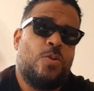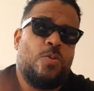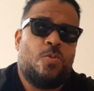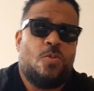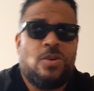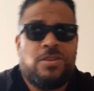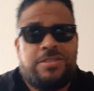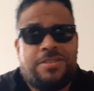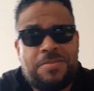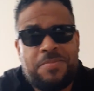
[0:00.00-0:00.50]

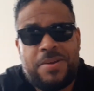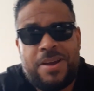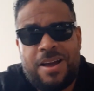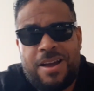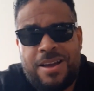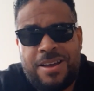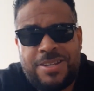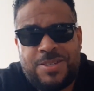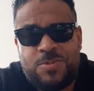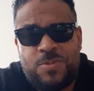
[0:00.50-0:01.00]
What's up,
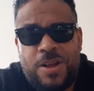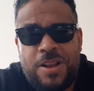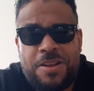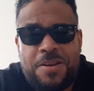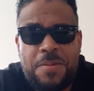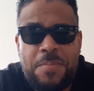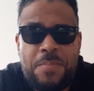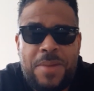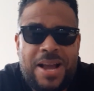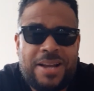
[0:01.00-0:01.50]
guys?
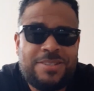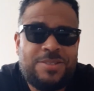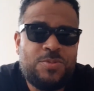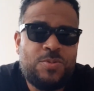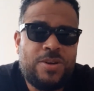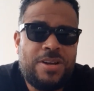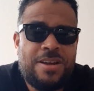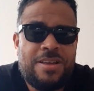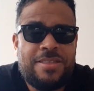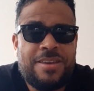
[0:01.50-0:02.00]
Welcome back
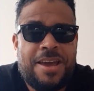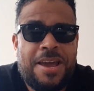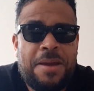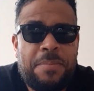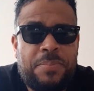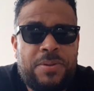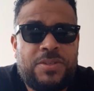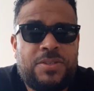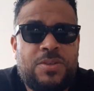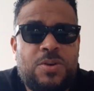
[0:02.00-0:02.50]
to another
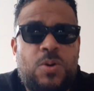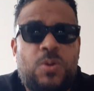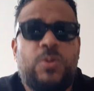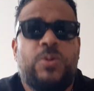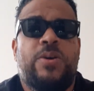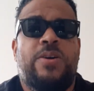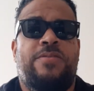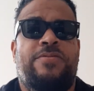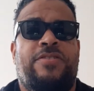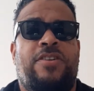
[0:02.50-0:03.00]

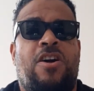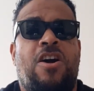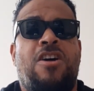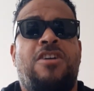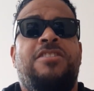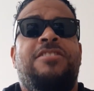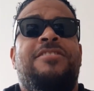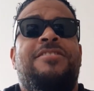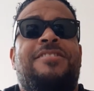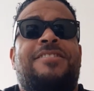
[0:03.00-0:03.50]
episode of
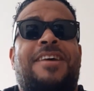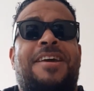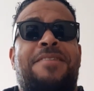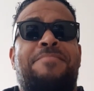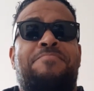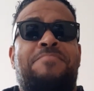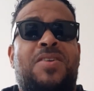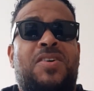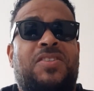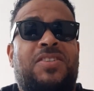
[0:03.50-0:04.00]
Guns
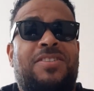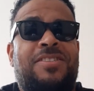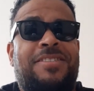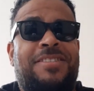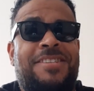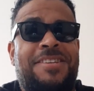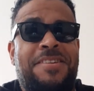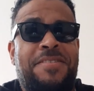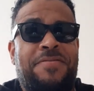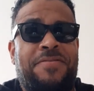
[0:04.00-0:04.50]
and Muscle
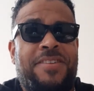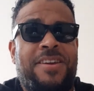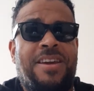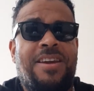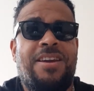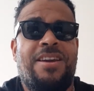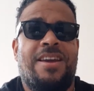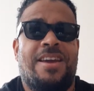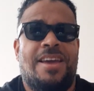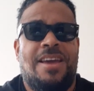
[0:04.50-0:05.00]

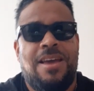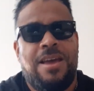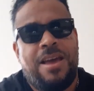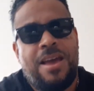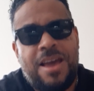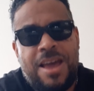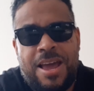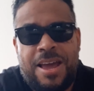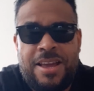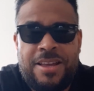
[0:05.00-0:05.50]
TV.
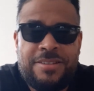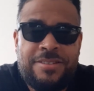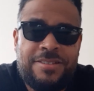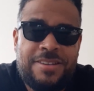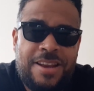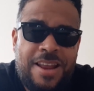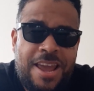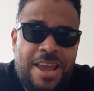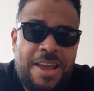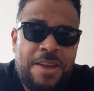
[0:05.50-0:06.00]
And
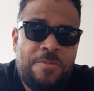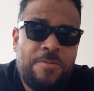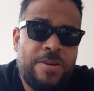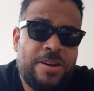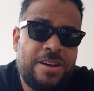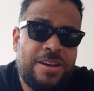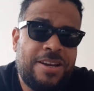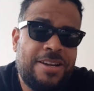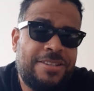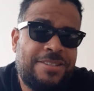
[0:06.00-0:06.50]
today
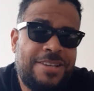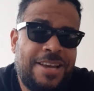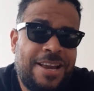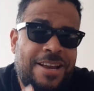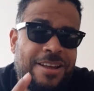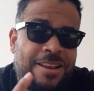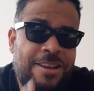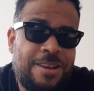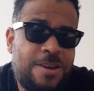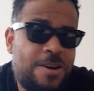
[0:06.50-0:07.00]
we're going to
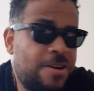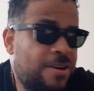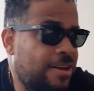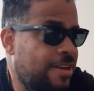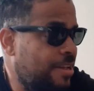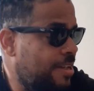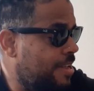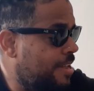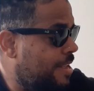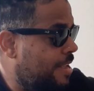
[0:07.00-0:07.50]
take a
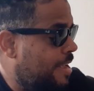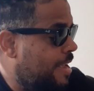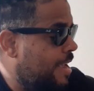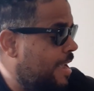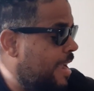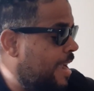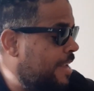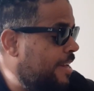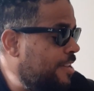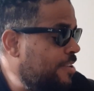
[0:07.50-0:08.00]
look
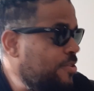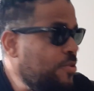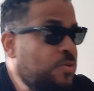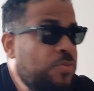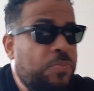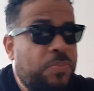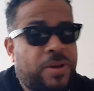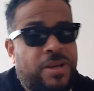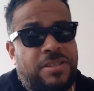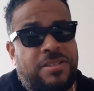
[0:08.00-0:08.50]
at a new
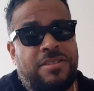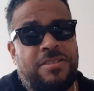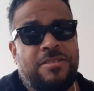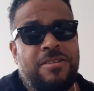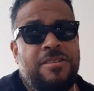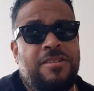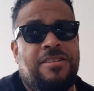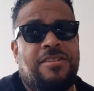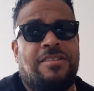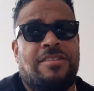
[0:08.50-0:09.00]

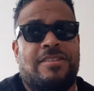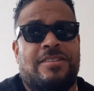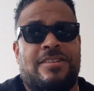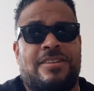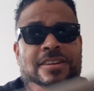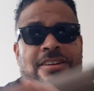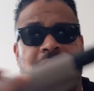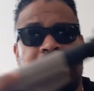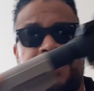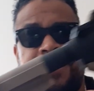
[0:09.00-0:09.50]
pistol
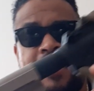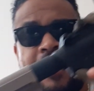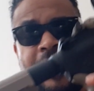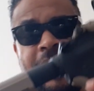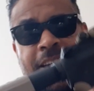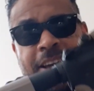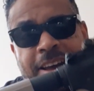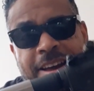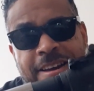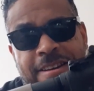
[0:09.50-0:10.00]
that I
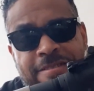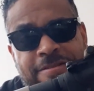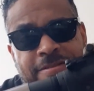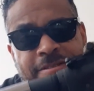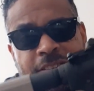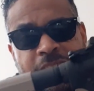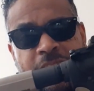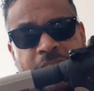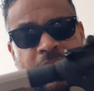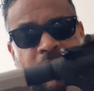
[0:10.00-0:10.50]

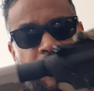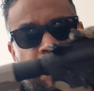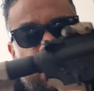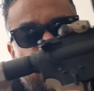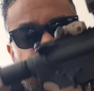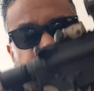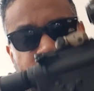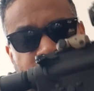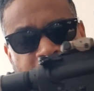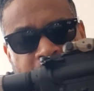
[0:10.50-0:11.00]
have,
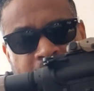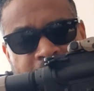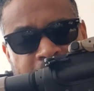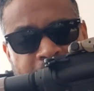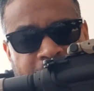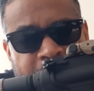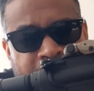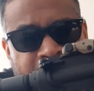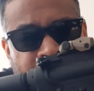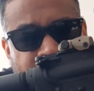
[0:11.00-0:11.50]
which
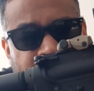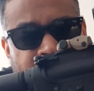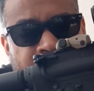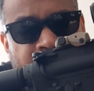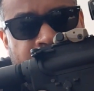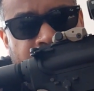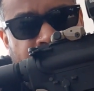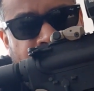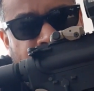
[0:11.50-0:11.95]
is the